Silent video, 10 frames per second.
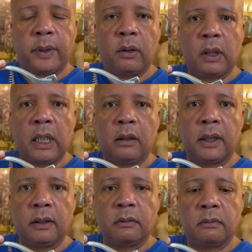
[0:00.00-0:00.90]
we're going to call
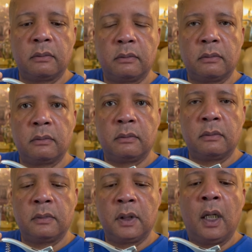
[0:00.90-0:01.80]
it.
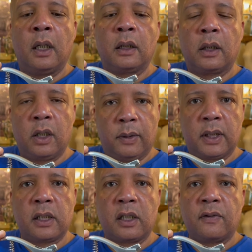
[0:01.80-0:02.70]
You know what
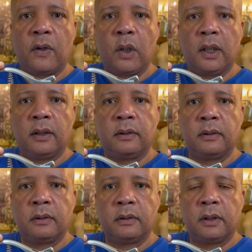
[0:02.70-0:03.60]
this is for?
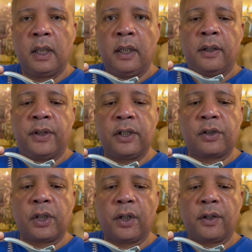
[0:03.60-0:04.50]

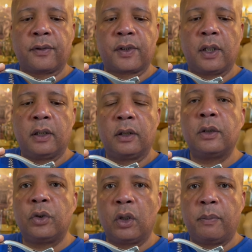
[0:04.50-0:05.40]
This serves
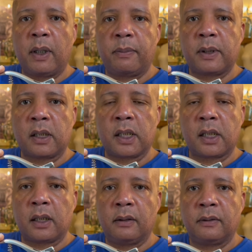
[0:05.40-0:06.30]
dual
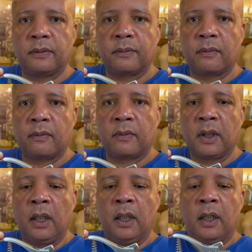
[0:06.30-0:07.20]
purposes.
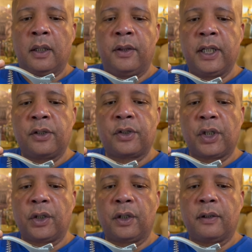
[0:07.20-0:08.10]
This
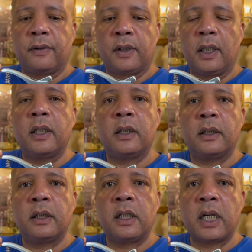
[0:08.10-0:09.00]
serves
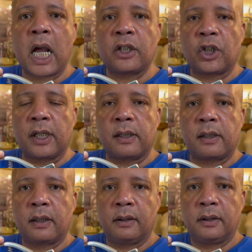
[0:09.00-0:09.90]

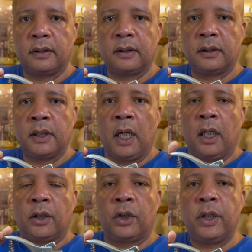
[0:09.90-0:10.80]
notches.
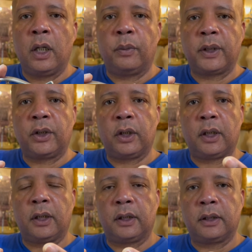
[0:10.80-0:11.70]
You know, when
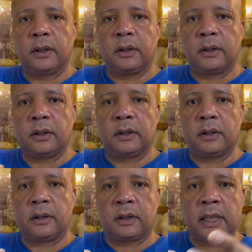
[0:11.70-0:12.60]
you're
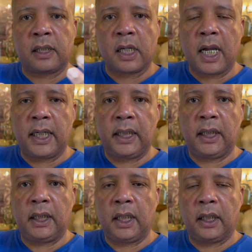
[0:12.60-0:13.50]

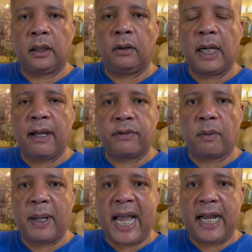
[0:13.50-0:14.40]
designing and you have
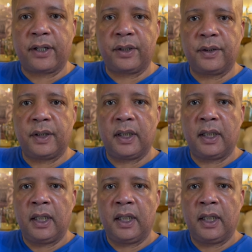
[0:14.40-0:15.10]
your pattern,